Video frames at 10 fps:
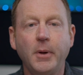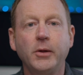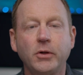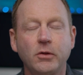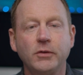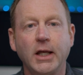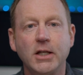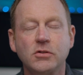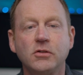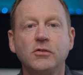bell
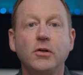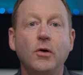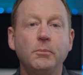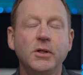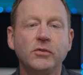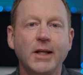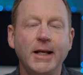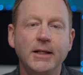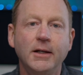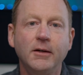notification so you don't miss
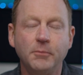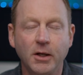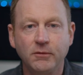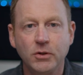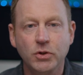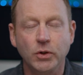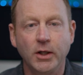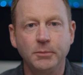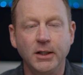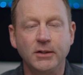any of my future
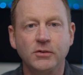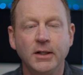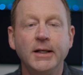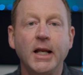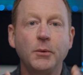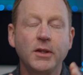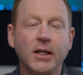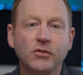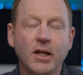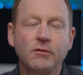updates. Anyway,
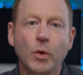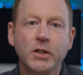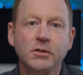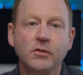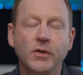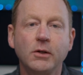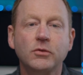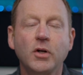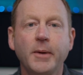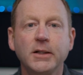thanks again for watching this video.
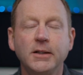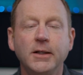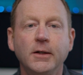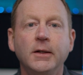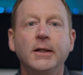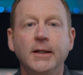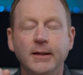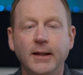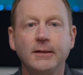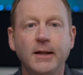Subscribe back to here, hit
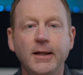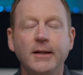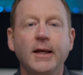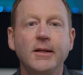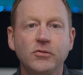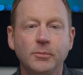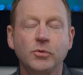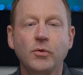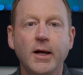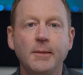that like and
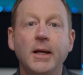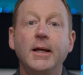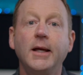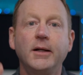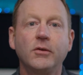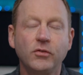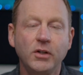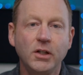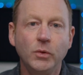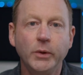subscribe, and I'll
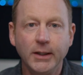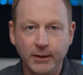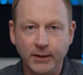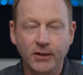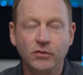see you in the next